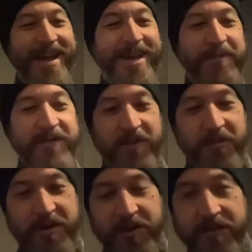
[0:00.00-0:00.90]
Before we
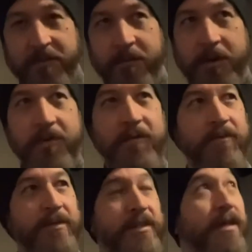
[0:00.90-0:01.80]
move, whoa, what
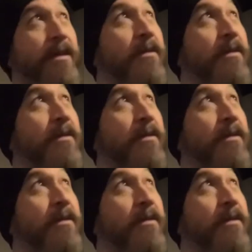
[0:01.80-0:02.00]
was that?